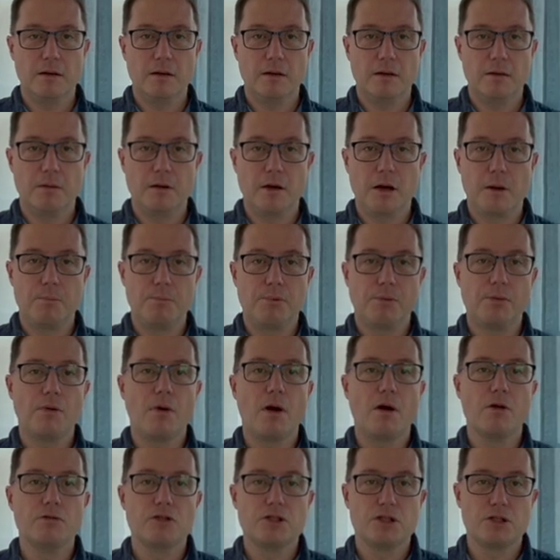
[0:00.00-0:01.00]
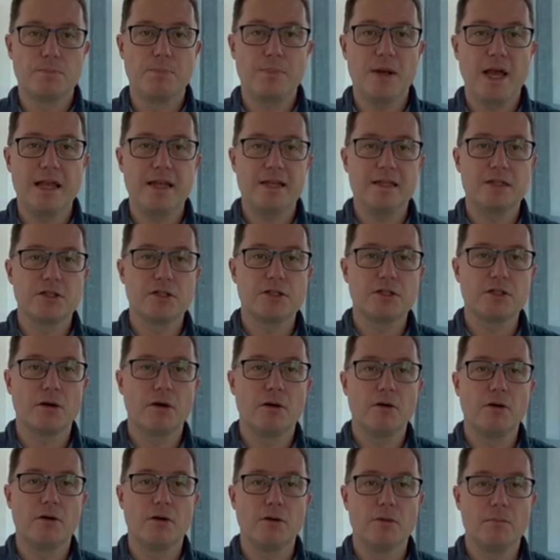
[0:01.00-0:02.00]
approach based
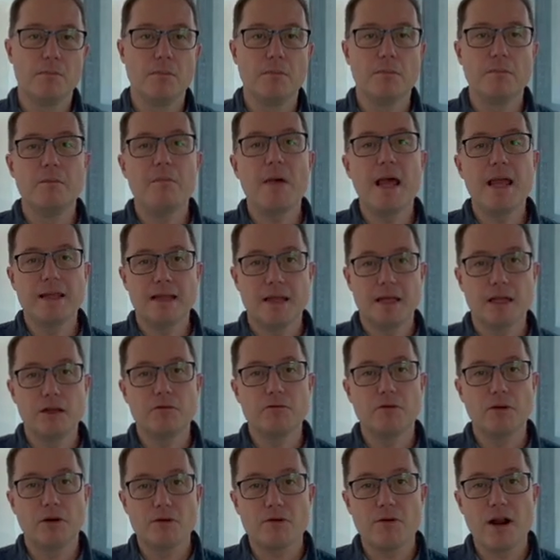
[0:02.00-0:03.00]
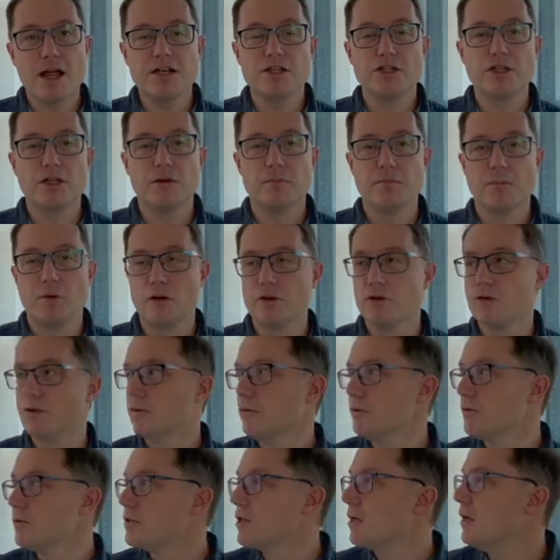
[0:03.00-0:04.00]
on making regression
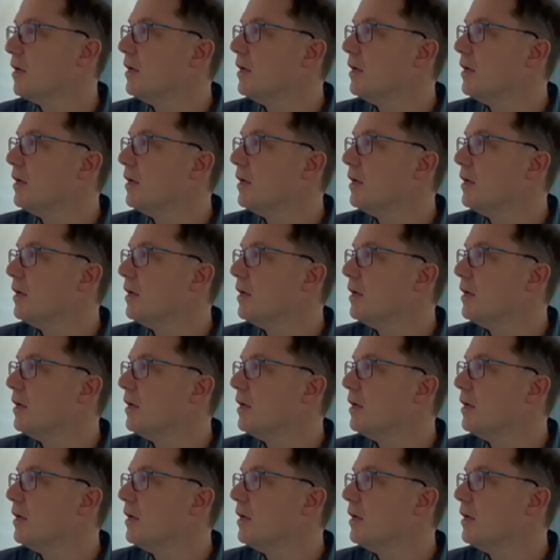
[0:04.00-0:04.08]
models